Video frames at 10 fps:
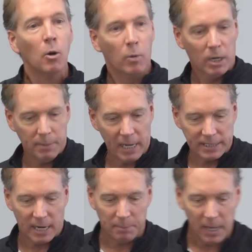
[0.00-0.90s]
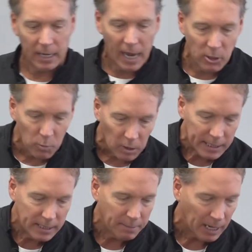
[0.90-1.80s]
We're gonna be outside playing, and you will
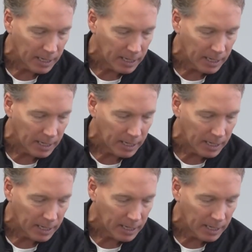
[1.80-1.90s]
lead them out.